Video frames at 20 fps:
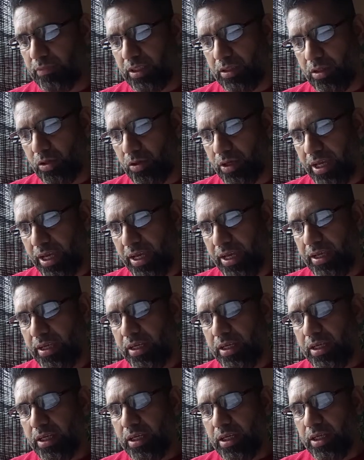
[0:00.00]
Okay,
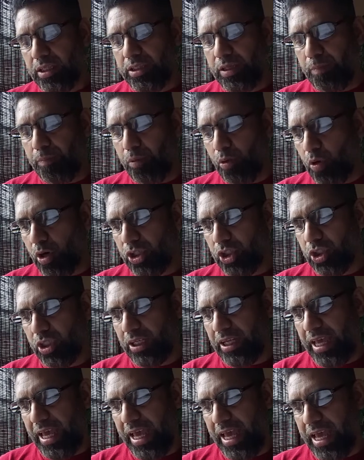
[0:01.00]
the board
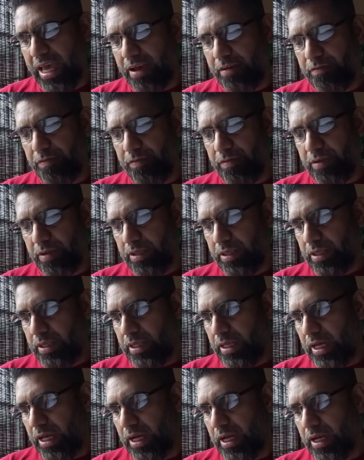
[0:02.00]
shall have
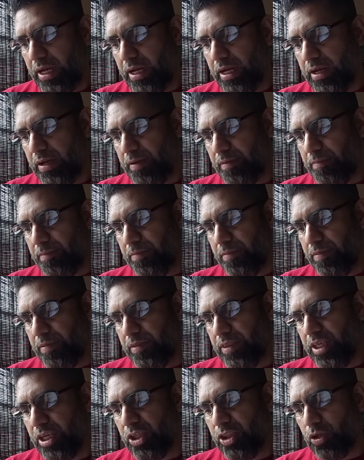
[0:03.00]

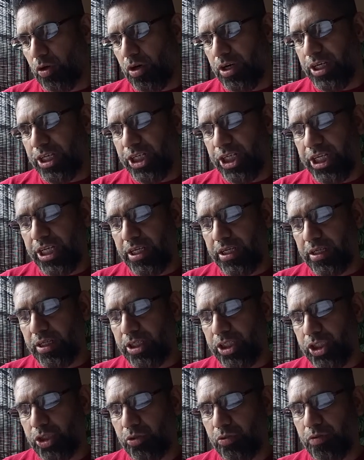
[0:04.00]
the authority
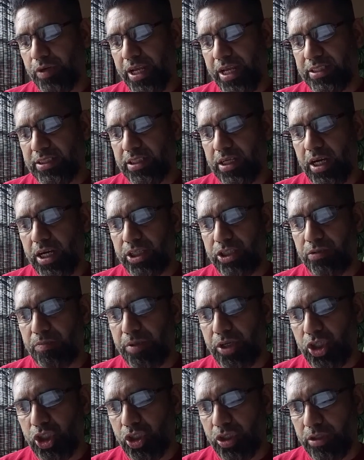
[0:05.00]
to raise
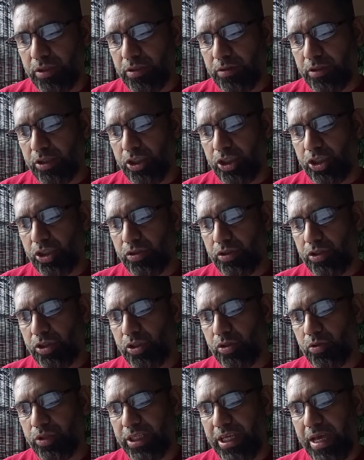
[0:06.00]
contribution
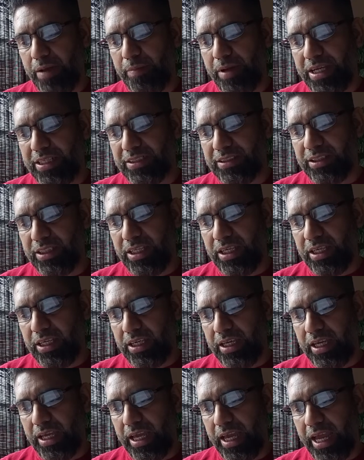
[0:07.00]
to the
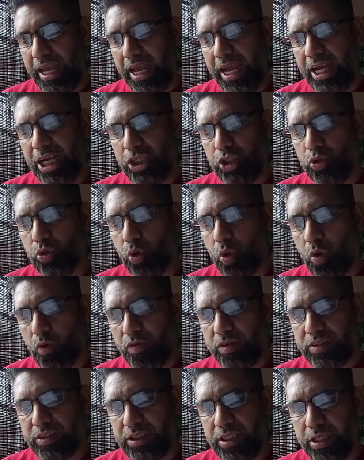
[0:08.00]
MIC and to
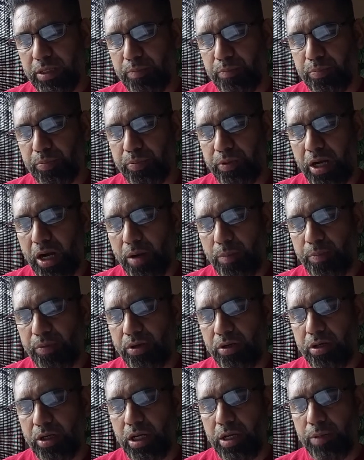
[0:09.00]
oversee
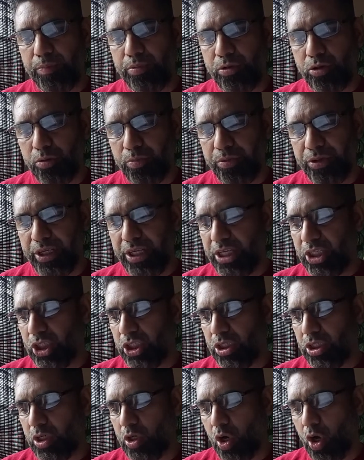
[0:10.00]
proper
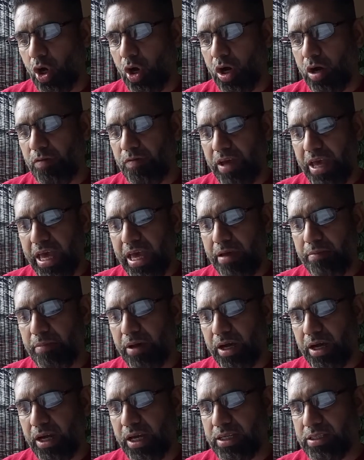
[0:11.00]
appropriation of
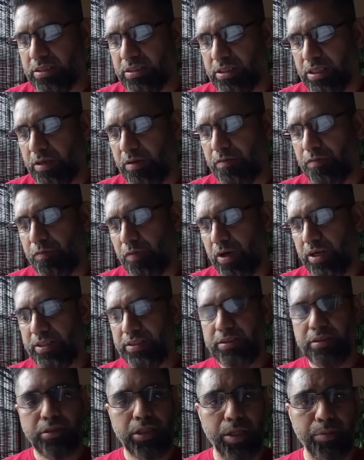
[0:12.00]
MIC
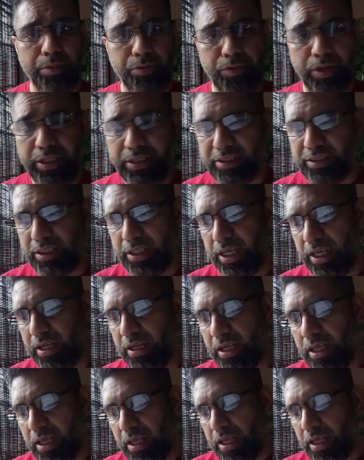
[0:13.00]
funds. Let me read this
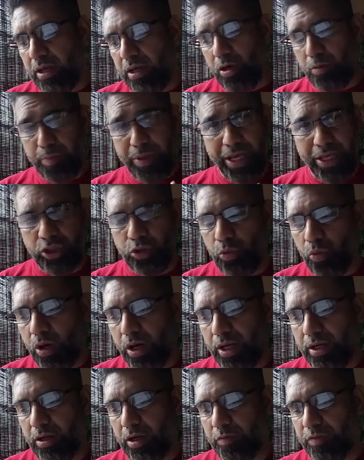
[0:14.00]
again. Page
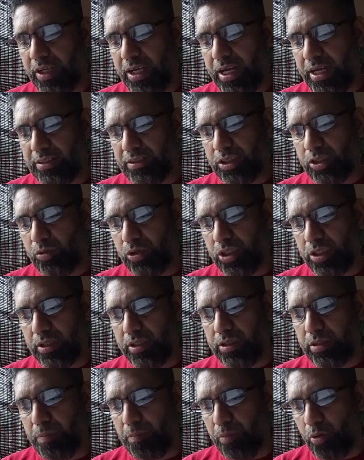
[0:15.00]
1 of the
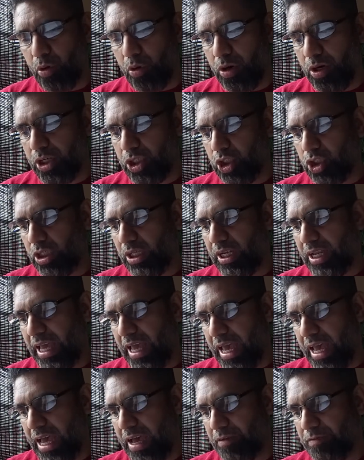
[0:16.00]
Constitution. The board shall
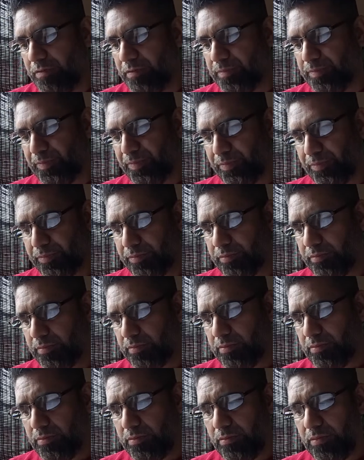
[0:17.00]
have
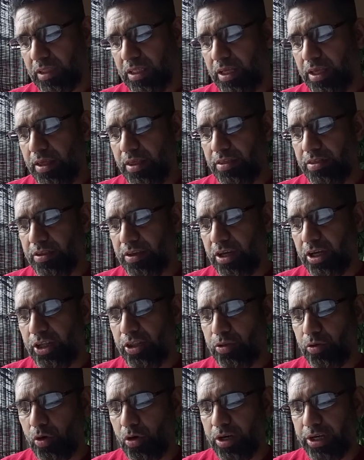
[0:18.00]
the
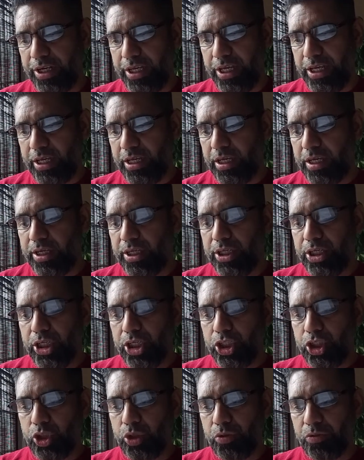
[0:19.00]
authority
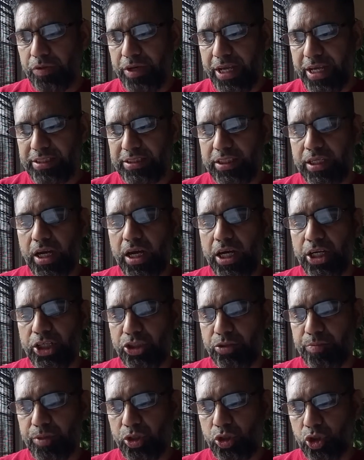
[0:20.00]
to raise
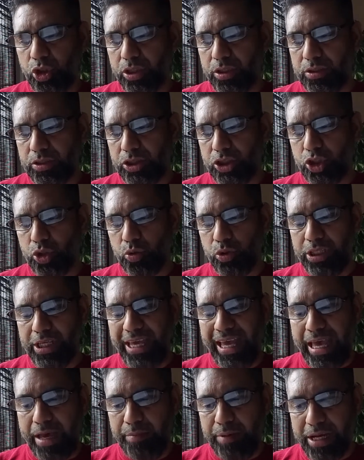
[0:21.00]
contributions to
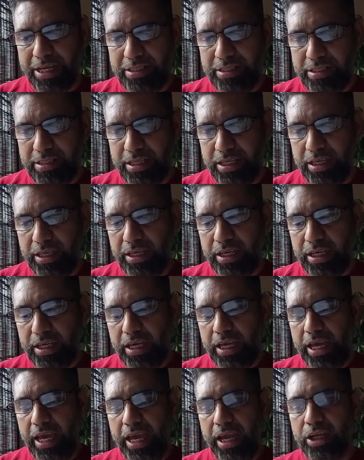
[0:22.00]
the MIC
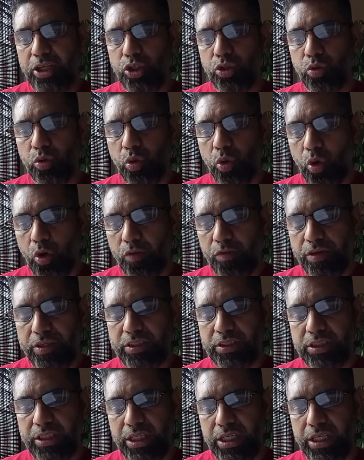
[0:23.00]
and to
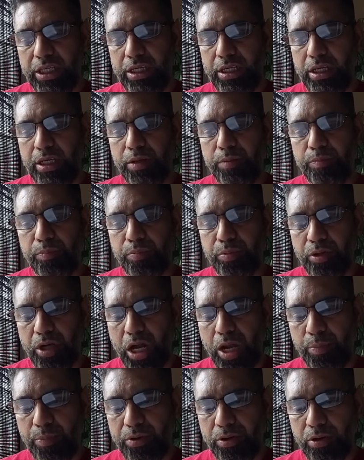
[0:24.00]
oversee
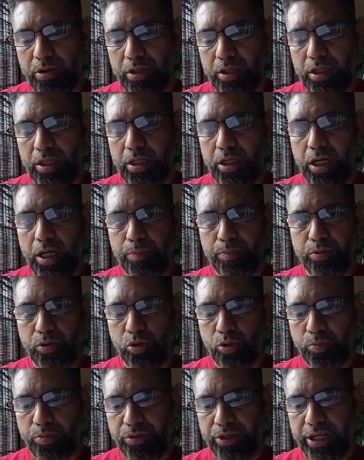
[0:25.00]
proper
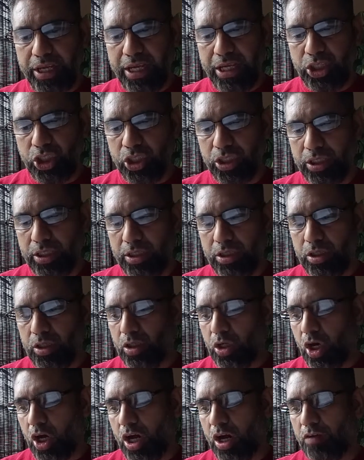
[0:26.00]
appropriation
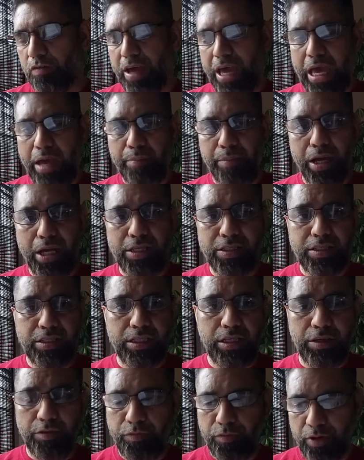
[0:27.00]
of
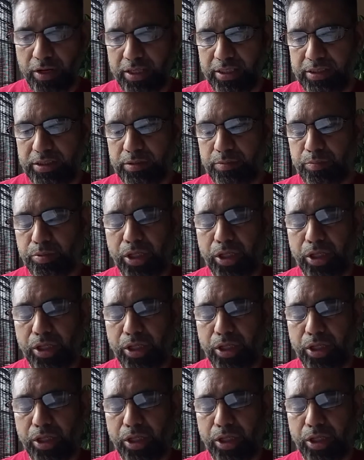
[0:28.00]
MIC funds.